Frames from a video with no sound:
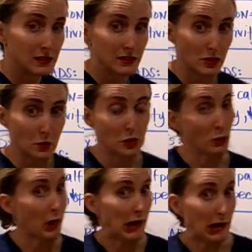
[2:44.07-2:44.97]
So when you're
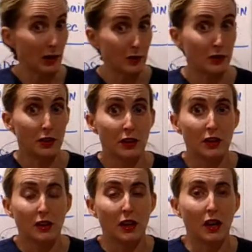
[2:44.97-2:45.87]
preggo,
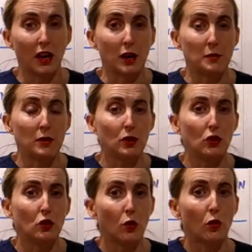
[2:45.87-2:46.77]

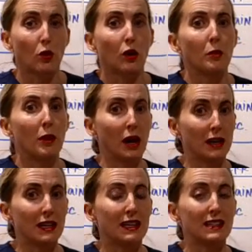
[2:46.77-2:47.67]
your
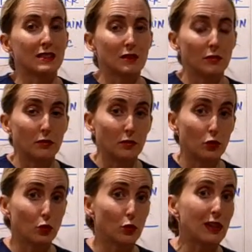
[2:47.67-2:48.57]
body is
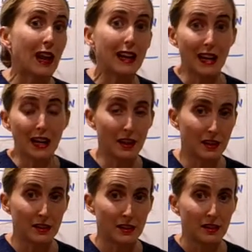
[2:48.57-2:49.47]

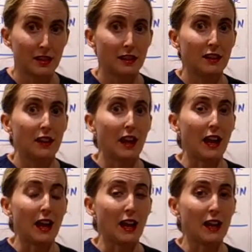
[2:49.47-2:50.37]
creating
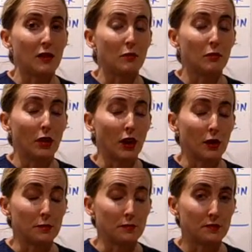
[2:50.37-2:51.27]
and
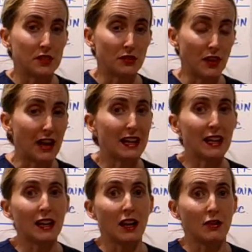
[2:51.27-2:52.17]

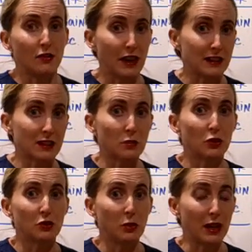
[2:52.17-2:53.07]
dividing and fastly
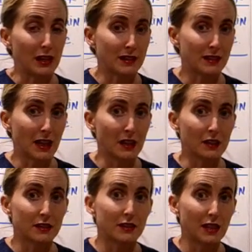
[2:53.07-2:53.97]
multiplying
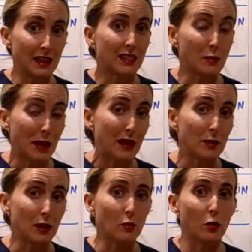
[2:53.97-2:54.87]
cells in the
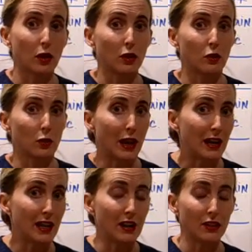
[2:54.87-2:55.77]
baby. We're
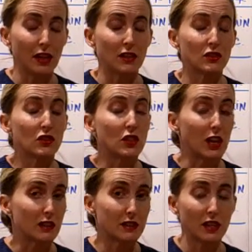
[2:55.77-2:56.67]
creating things
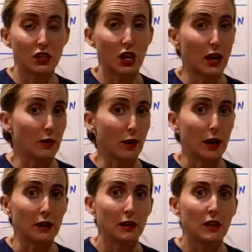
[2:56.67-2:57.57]
at such a high rate.